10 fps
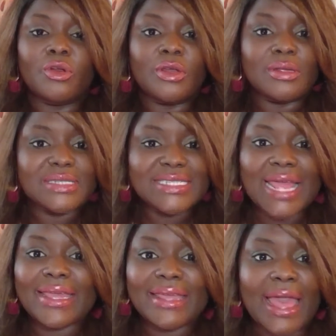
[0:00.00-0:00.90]

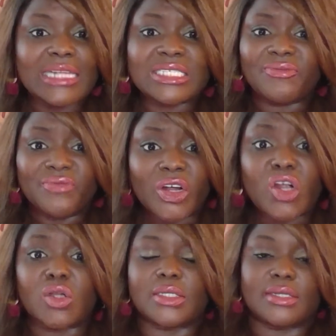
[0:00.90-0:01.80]
Say yes
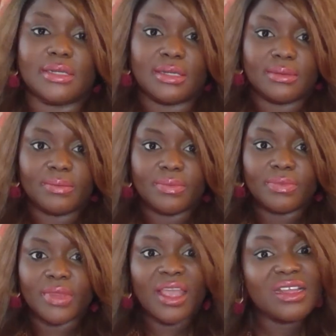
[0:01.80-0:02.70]
first.
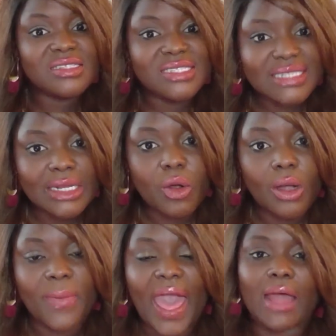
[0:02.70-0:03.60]
Sit
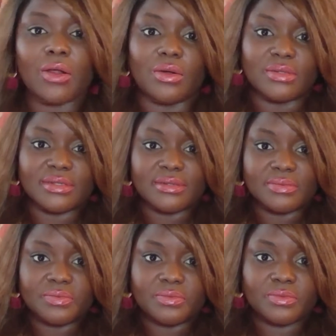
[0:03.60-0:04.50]
on panels.
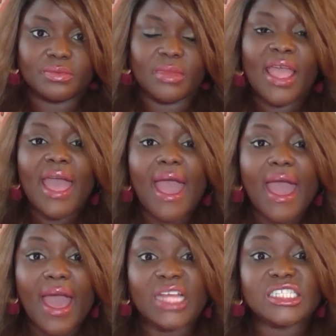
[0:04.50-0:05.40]

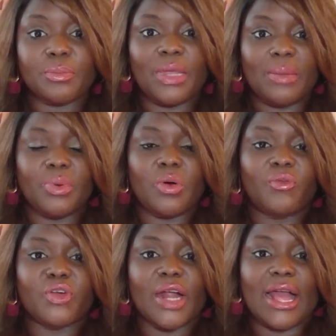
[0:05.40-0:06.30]
Ask people
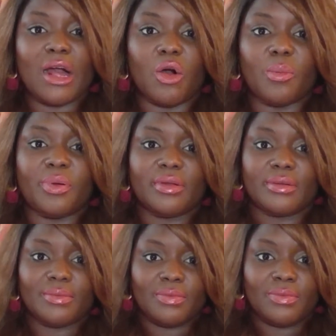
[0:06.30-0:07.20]
for help.
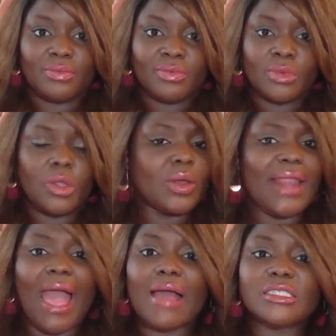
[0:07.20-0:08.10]
You can
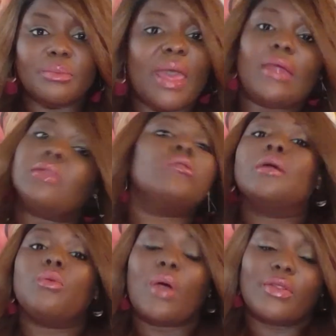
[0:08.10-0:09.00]
ask men
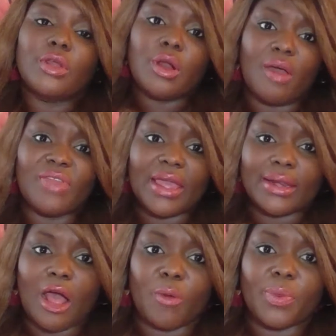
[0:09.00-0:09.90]
well, you know, if they can
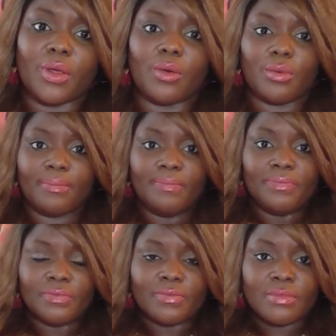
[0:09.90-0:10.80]
help you.
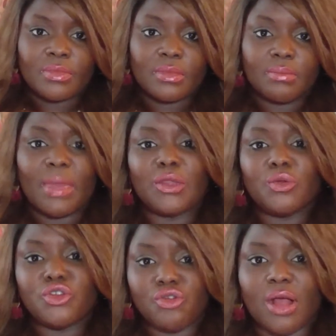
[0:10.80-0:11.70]
Men you
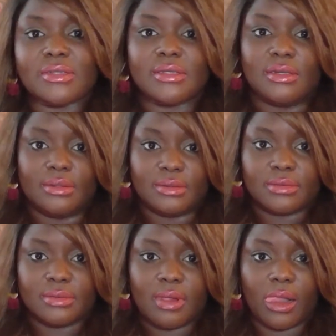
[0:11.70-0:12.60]
trust.
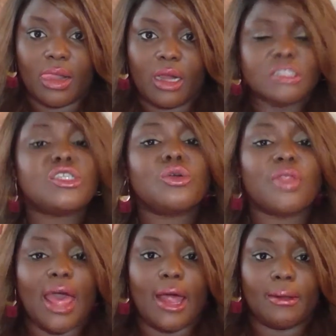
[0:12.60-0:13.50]
Do
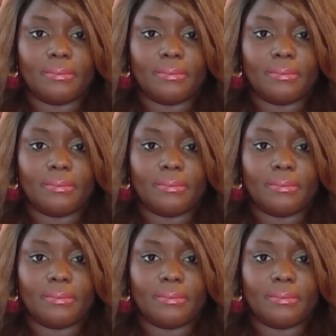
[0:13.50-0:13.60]
that.